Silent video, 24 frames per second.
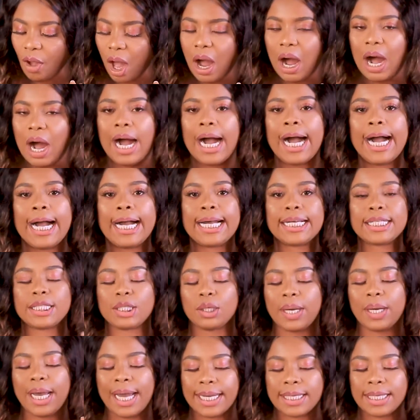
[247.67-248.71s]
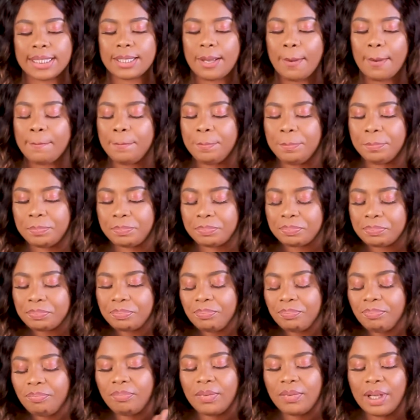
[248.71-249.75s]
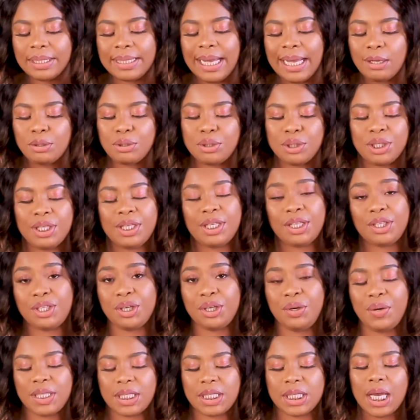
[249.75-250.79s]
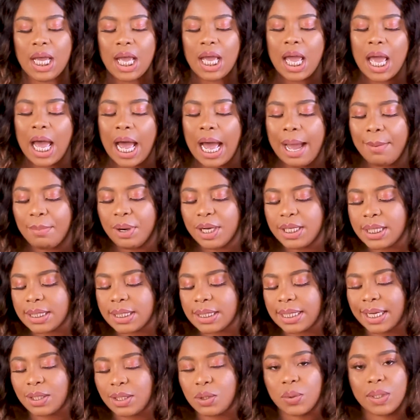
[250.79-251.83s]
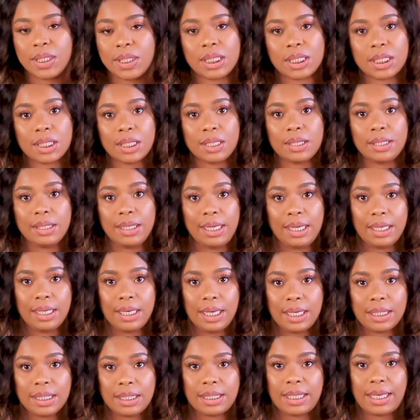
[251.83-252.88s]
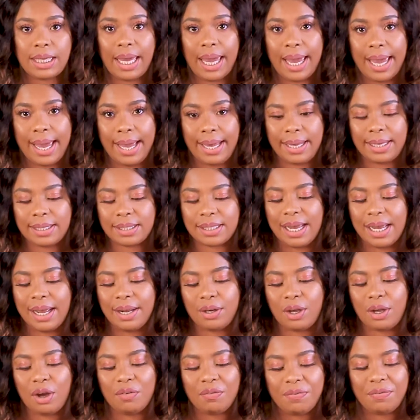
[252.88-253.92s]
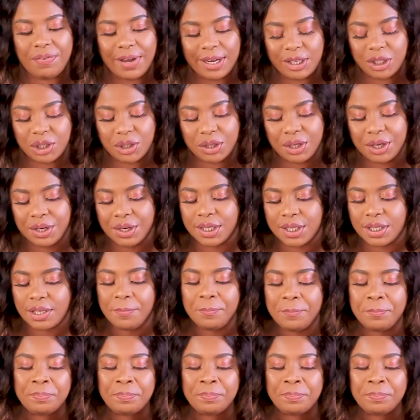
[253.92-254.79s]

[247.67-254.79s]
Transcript: Ah, so guys, down to the nitty-gritty. I'm going to start with Nini's Cakes and Confectionaries.